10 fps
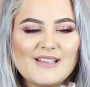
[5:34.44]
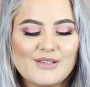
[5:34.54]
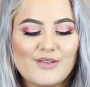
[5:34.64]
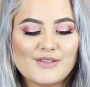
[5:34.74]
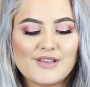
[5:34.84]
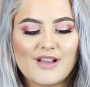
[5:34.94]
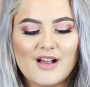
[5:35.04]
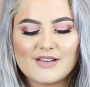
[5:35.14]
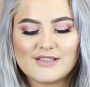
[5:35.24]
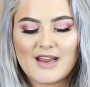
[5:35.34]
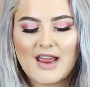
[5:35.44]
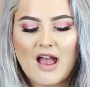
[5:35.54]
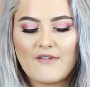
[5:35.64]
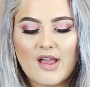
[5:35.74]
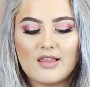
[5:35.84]
So those are the colors that I
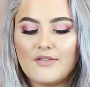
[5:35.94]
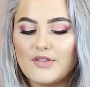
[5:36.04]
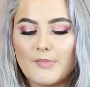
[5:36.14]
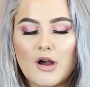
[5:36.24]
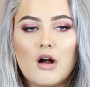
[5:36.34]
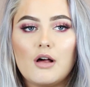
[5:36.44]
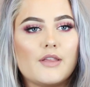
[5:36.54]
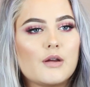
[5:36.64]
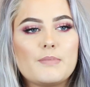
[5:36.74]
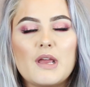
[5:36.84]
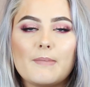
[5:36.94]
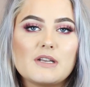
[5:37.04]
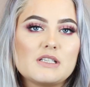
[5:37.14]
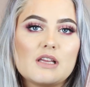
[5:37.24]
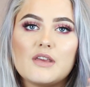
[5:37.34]
have. I love them all. They're
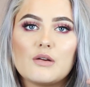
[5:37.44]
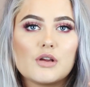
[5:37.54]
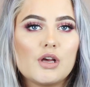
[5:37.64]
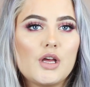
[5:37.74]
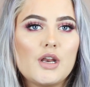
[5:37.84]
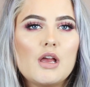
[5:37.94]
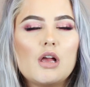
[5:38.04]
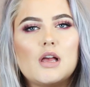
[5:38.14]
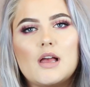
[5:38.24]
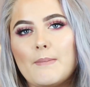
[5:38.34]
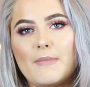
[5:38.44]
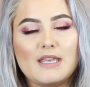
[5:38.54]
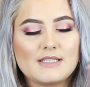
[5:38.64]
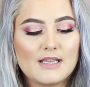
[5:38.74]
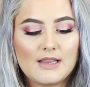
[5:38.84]
pigmented. They're good.
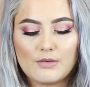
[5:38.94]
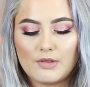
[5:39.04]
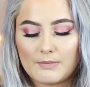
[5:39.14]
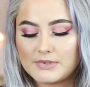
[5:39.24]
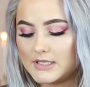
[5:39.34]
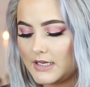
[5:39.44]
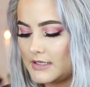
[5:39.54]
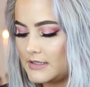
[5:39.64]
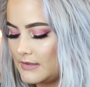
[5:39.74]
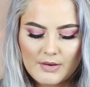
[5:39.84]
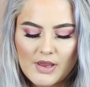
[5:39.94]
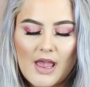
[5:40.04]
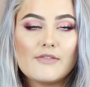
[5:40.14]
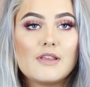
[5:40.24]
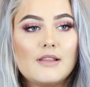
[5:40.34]
Amazing liquid lipsticks. Then we
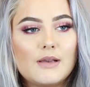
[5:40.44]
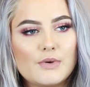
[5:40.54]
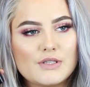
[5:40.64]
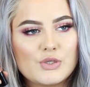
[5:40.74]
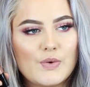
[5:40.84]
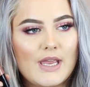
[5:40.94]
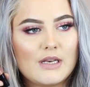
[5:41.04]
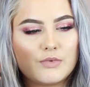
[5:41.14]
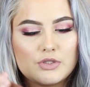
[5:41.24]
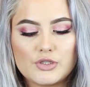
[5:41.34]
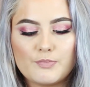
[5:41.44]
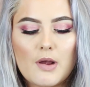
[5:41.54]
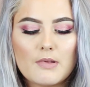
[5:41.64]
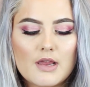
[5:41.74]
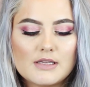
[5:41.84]
have the liquid Suade, which
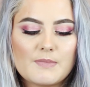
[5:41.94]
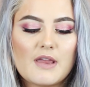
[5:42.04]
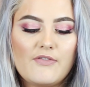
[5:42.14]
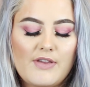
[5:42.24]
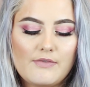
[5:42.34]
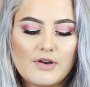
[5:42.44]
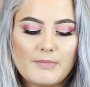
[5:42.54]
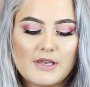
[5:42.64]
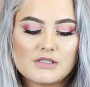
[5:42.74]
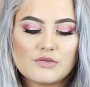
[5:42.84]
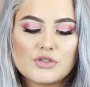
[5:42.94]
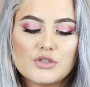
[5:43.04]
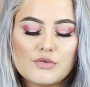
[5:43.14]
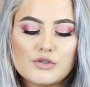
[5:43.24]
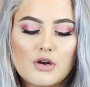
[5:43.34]
probably is my favorite because they're
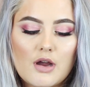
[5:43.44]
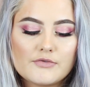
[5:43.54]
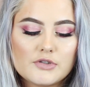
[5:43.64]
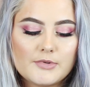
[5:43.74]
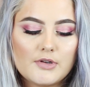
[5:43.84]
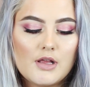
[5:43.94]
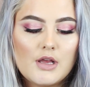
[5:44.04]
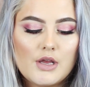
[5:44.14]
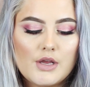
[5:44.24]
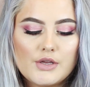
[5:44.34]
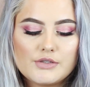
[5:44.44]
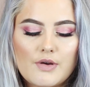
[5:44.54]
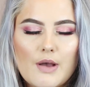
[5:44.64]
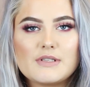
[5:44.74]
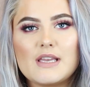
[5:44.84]
so comfortable.
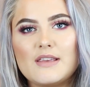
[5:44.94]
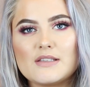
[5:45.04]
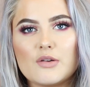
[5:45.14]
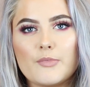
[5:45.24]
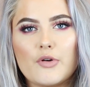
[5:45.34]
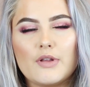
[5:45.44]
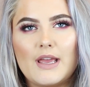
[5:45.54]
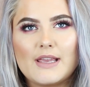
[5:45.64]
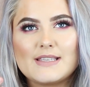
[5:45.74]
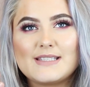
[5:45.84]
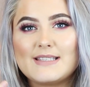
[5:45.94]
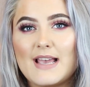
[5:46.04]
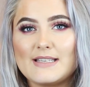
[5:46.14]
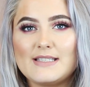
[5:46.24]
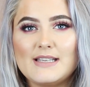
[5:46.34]
So I would say these are more like a
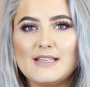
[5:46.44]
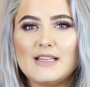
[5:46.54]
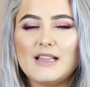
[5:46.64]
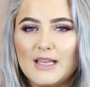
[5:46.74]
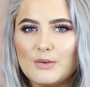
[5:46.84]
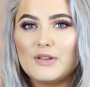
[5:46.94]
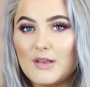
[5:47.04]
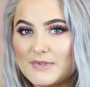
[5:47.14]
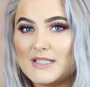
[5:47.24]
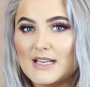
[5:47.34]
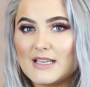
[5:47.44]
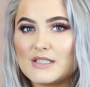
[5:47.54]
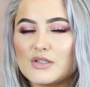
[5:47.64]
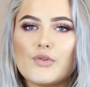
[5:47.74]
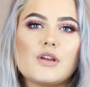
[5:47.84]
satin liquid lipstick,
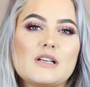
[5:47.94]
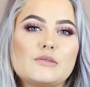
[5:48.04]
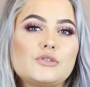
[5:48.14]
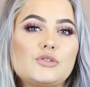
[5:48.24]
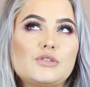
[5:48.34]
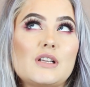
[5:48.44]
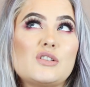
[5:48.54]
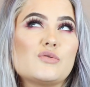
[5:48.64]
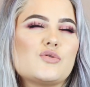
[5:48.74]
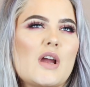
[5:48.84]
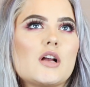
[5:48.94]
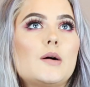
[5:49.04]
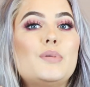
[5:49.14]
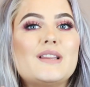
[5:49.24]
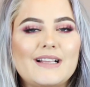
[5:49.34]
so they don't dry
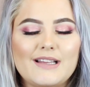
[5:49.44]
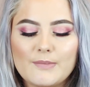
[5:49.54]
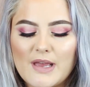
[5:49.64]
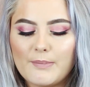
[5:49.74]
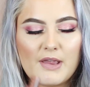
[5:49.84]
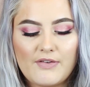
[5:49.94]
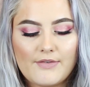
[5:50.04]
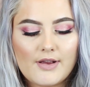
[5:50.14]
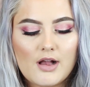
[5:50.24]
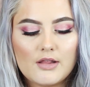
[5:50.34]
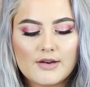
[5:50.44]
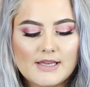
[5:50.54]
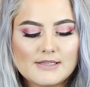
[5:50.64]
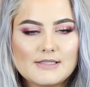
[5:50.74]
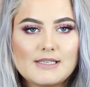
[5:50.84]
completely matte. My favorite color
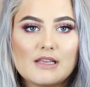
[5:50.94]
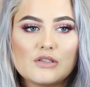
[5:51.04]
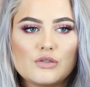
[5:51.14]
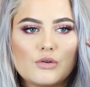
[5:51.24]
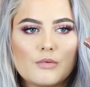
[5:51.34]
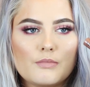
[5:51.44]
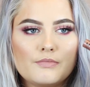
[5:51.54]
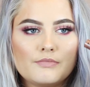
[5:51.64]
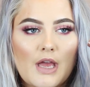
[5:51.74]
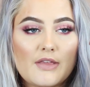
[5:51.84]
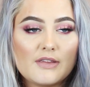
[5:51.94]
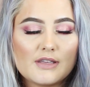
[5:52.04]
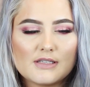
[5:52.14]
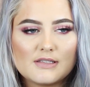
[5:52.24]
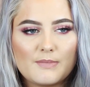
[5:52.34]
is Sandstorm. I think
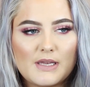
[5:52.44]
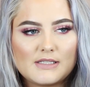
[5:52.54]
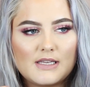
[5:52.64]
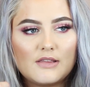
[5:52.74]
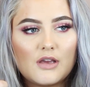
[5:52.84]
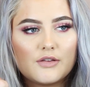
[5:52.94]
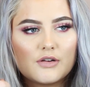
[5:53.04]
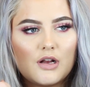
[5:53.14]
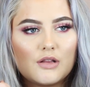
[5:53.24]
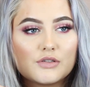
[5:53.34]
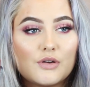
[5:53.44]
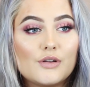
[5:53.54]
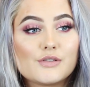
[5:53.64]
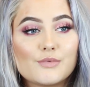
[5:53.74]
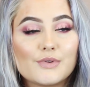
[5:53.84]
this is amazing. The other colors are
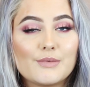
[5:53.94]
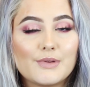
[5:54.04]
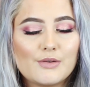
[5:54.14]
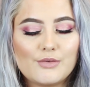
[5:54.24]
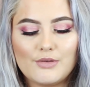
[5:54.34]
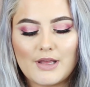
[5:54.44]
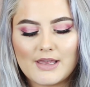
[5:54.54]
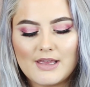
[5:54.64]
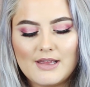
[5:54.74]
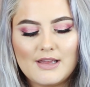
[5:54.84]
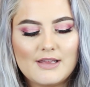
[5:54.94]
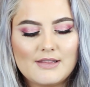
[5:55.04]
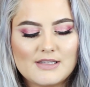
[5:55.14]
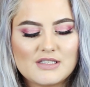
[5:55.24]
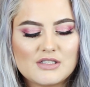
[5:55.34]
also really, really cool. Like
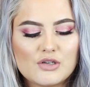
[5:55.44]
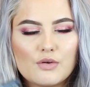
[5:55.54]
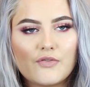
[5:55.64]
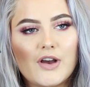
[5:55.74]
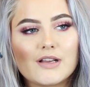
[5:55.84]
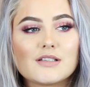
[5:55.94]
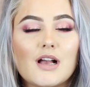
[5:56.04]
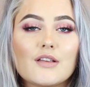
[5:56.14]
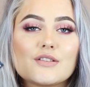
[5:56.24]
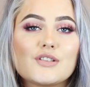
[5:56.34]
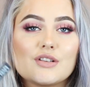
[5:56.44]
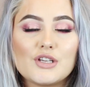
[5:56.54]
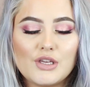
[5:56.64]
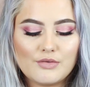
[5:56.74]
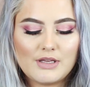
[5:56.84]
this Stone Fox color is
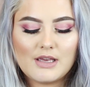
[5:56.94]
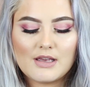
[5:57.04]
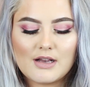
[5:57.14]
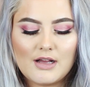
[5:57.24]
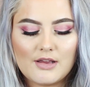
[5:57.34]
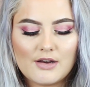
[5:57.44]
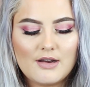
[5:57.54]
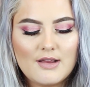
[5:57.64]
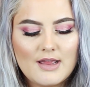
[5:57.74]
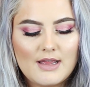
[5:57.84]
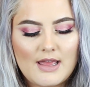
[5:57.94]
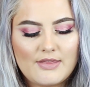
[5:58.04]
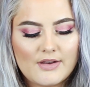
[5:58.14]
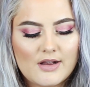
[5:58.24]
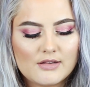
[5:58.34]
such a unique color,
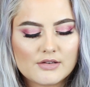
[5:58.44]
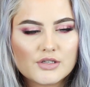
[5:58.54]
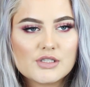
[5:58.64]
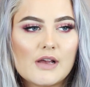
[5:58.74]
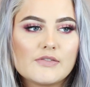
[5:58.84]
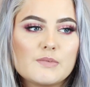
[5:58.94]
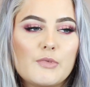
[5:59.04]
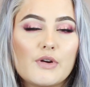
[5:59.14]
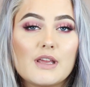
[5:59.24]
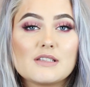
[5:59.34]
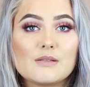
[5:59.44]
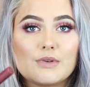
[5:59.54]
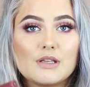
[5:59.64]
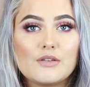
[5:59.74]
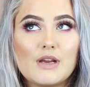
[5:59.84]
and the color Soft Spoken is a really